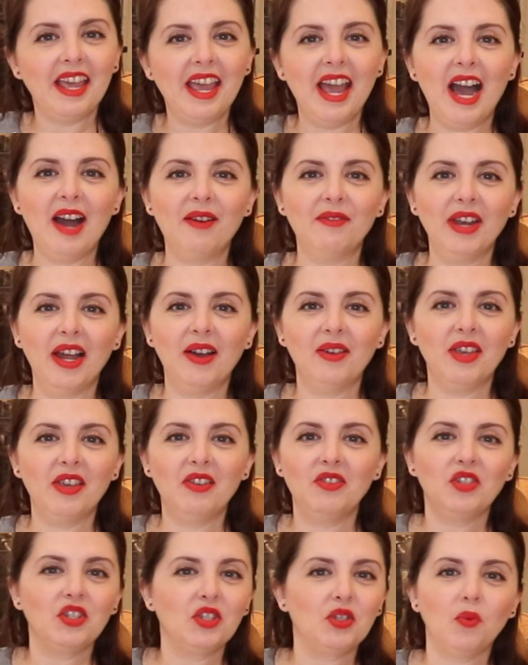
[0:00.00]
they have now that
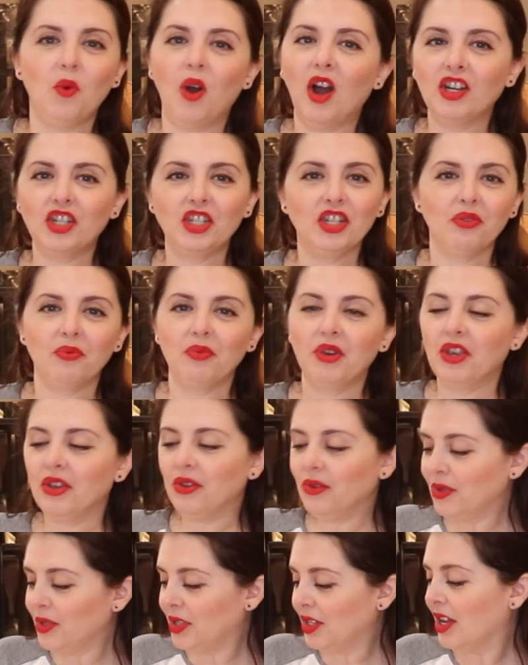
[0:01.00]
you just wash and
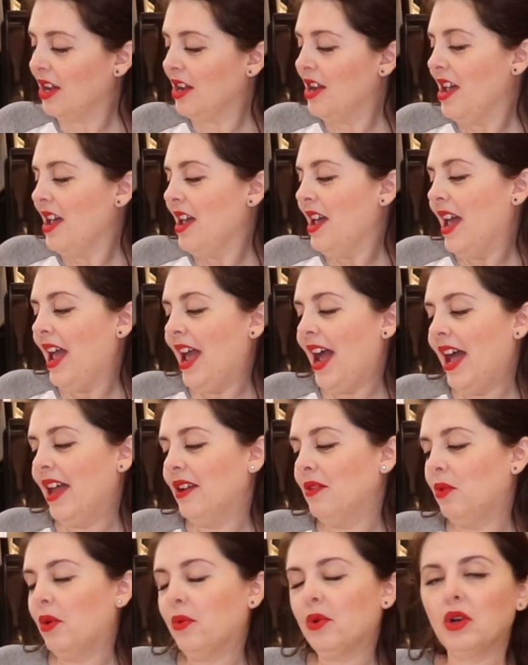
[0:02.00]
reuse.
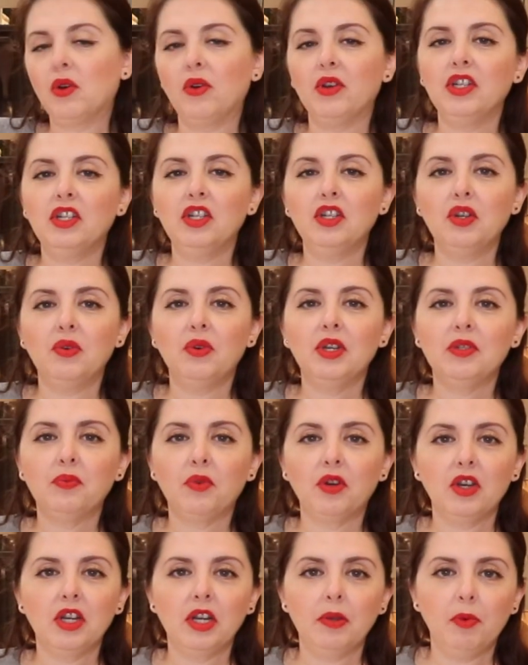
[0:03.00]
And what we're going to do is
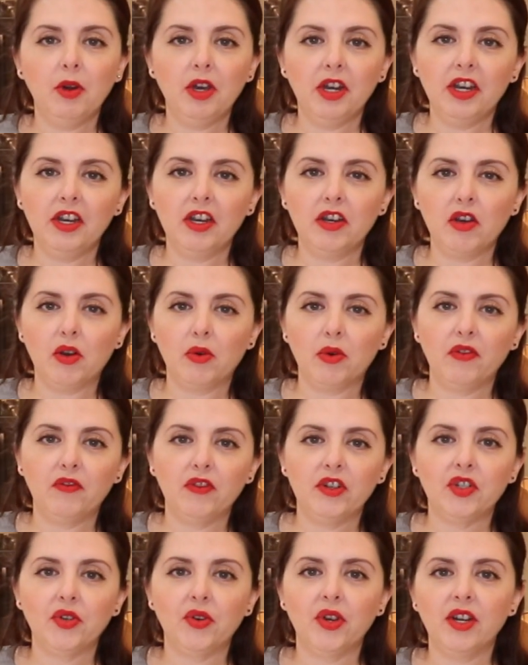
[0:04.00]
we're going to put it in our
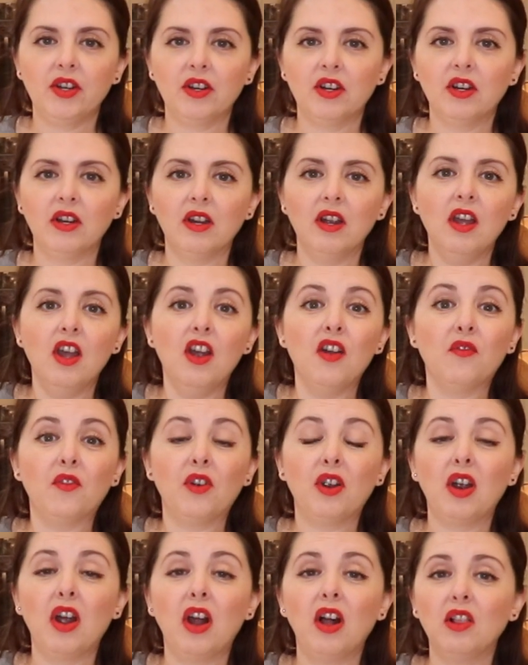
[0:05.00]
refrigerator
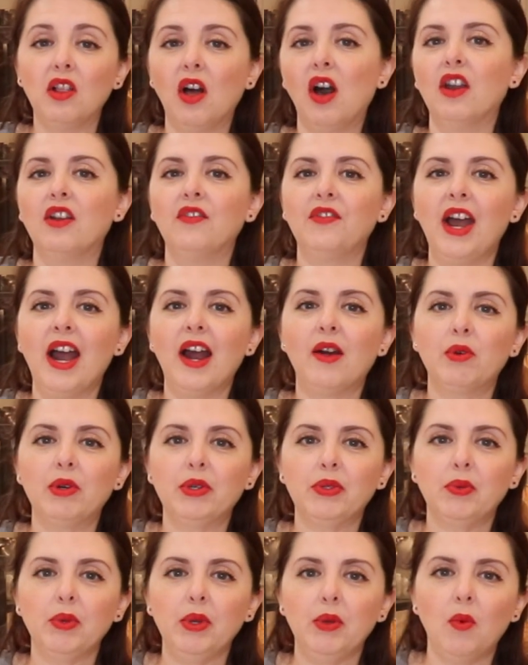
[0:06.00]
for a lot of
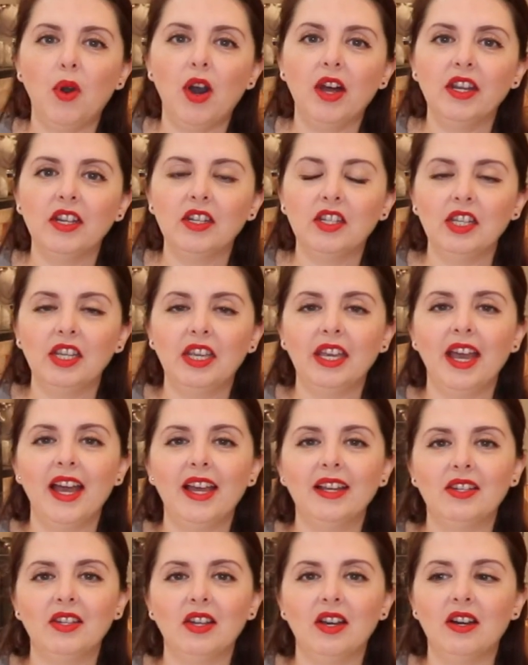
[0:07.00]
hours. We want it to
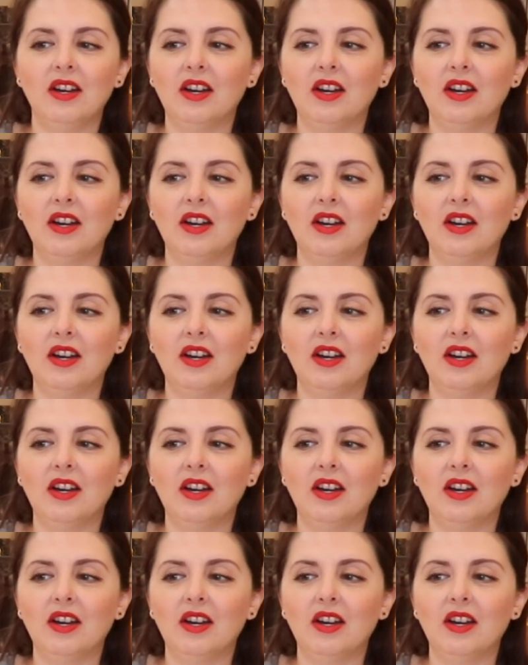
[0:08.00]
get